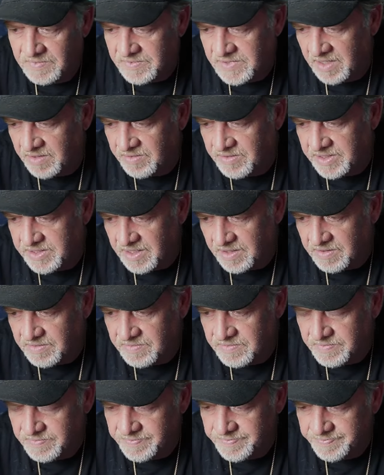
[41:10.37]
I really don't.
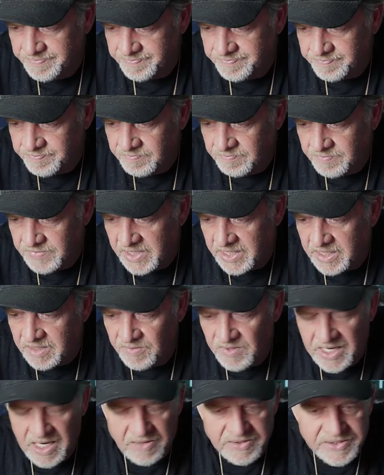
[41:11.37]
But
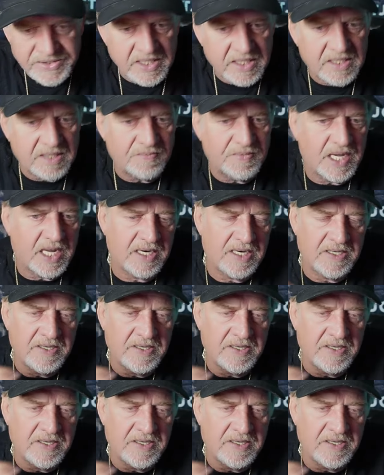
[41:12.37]
anyway, I was thinking about it.